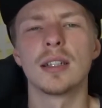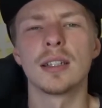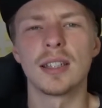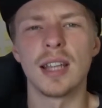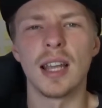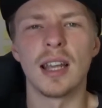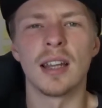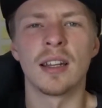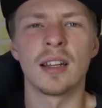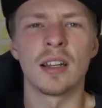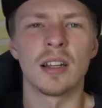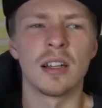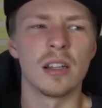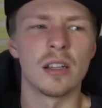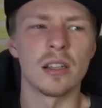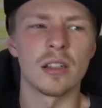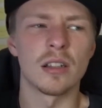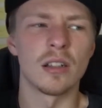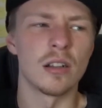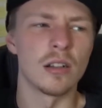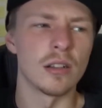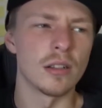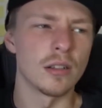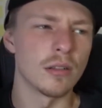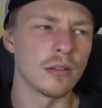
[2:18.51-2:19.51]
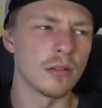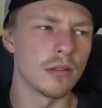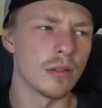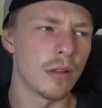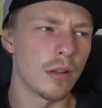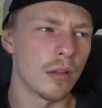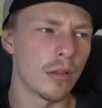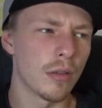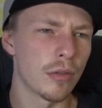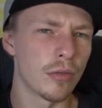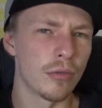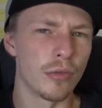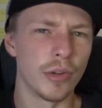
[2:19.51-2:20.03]
technically it's like
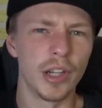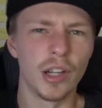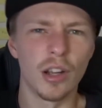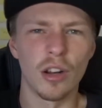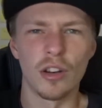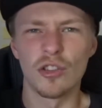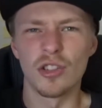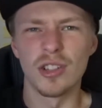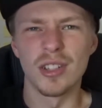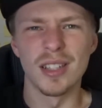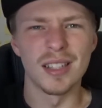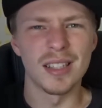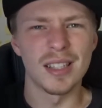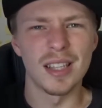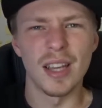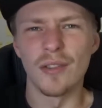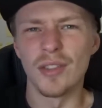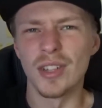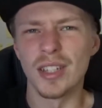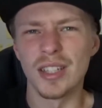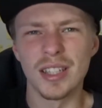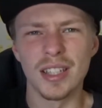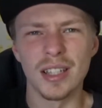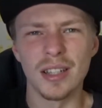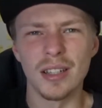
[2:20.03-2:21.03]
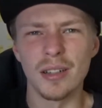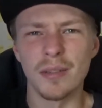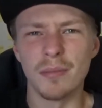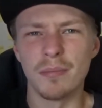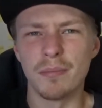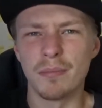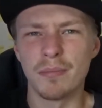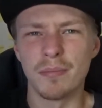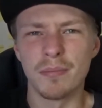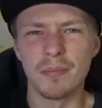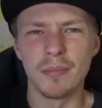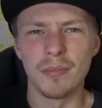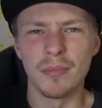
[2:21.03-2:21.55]

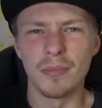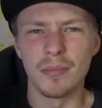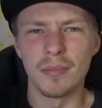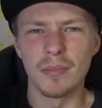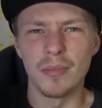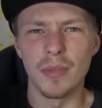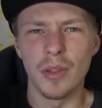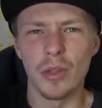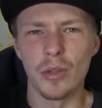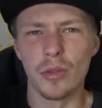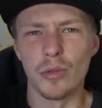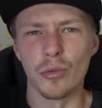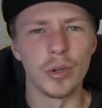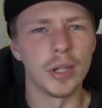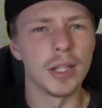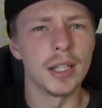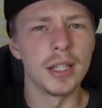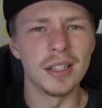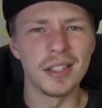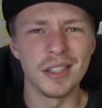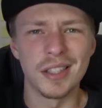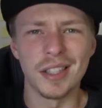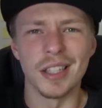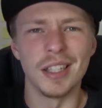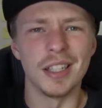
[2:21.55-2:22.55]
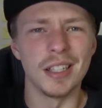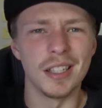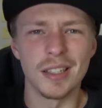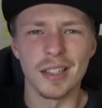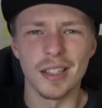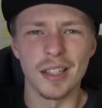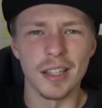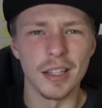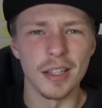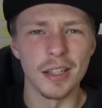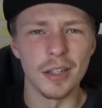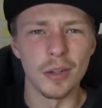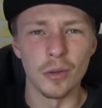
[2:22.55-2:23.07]

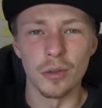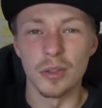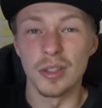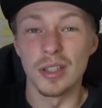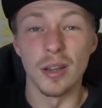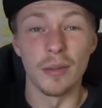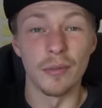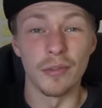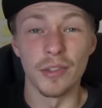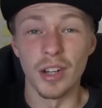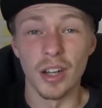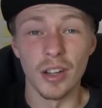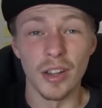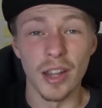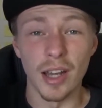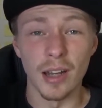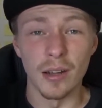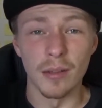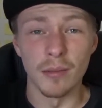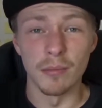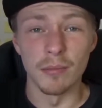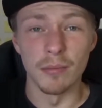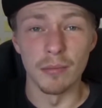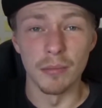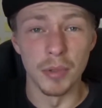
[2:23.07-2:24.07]
373cc or something like that,